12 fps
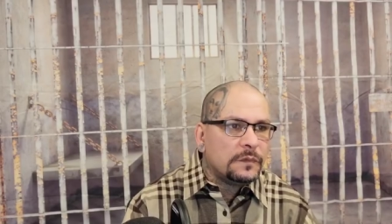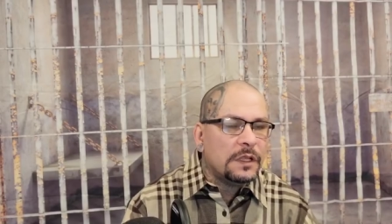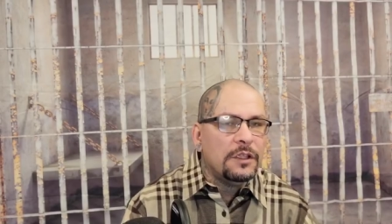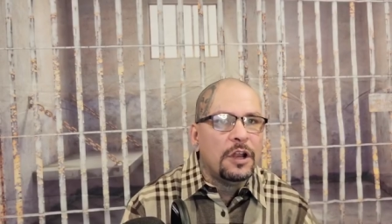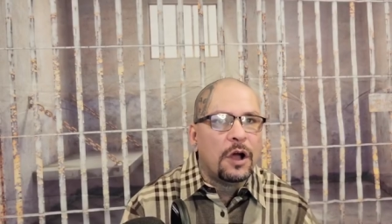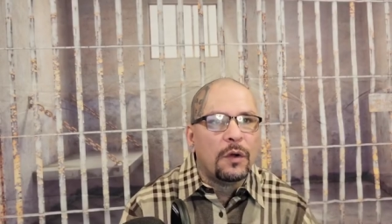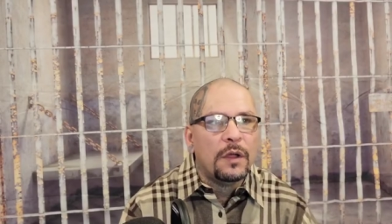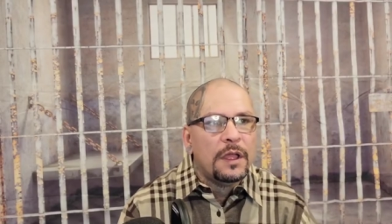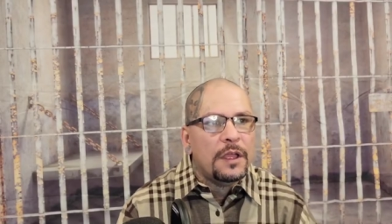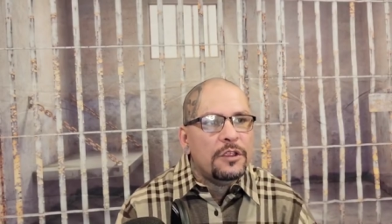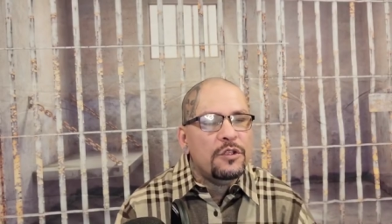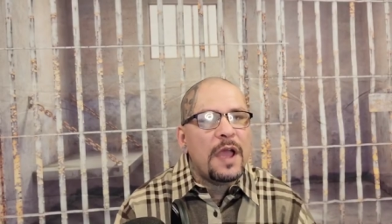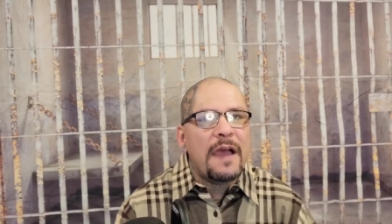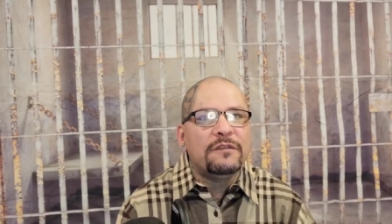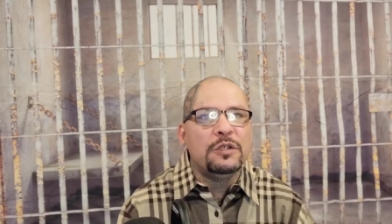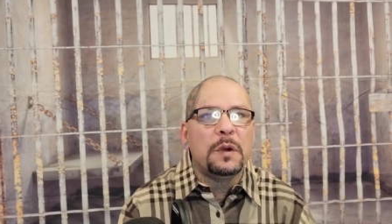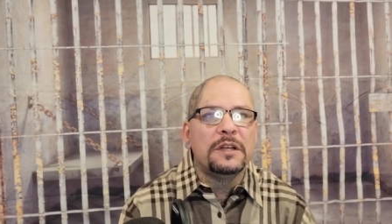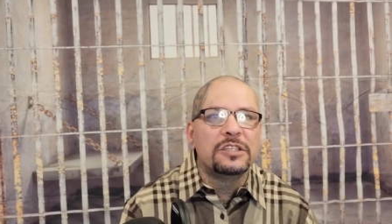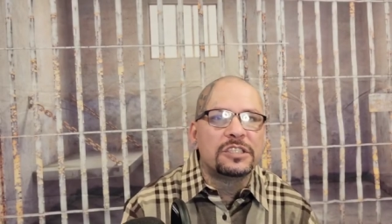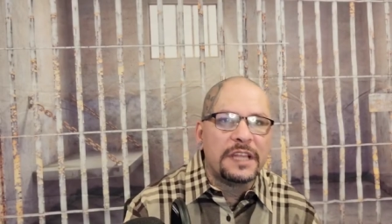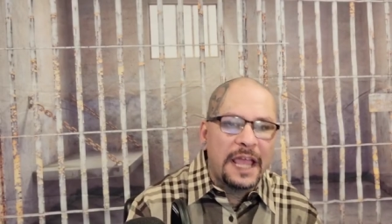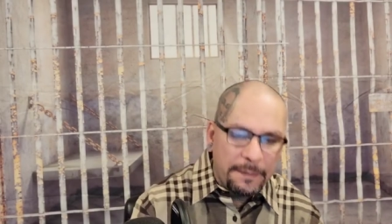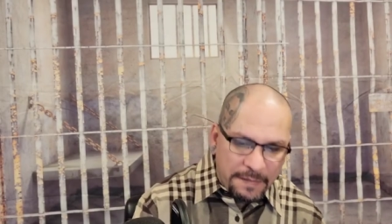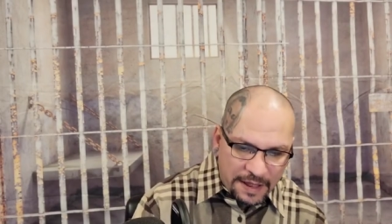you know, you have to
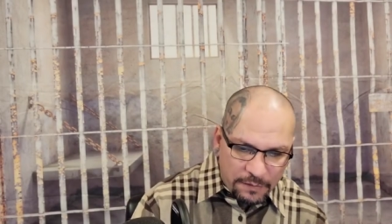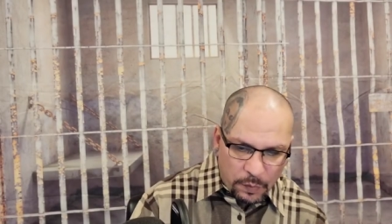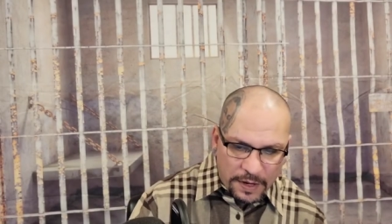understand, man,